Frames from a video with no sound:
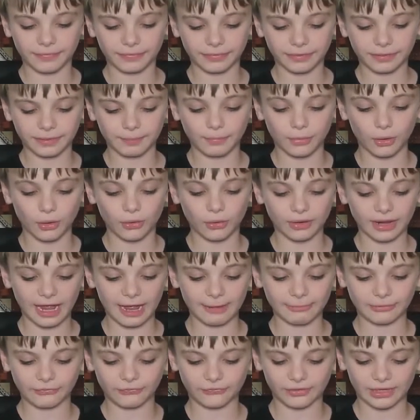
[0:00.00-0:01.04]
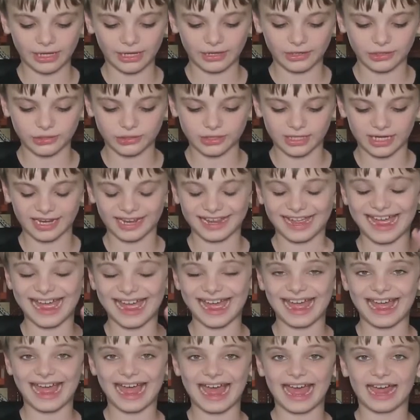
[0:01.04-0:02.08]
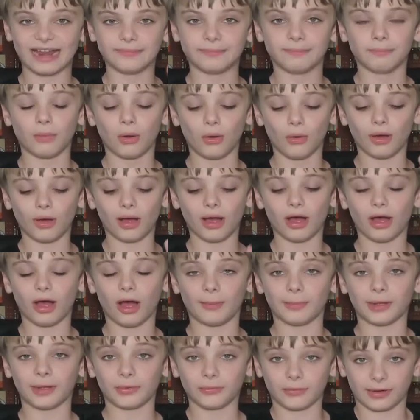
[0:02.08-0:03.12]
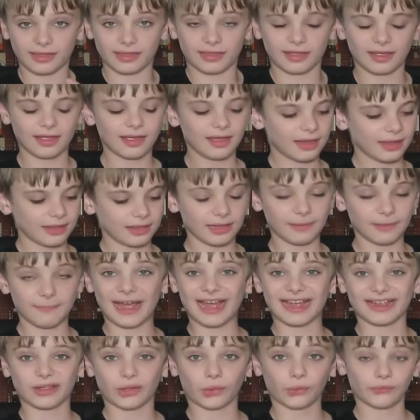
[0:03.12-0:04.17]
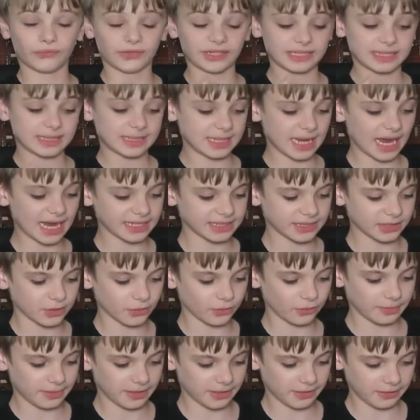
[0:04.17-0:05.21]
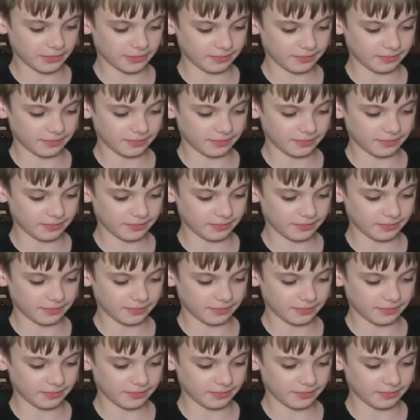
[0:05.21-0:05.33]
more camouflaging and more armor with the back of his tactical belt.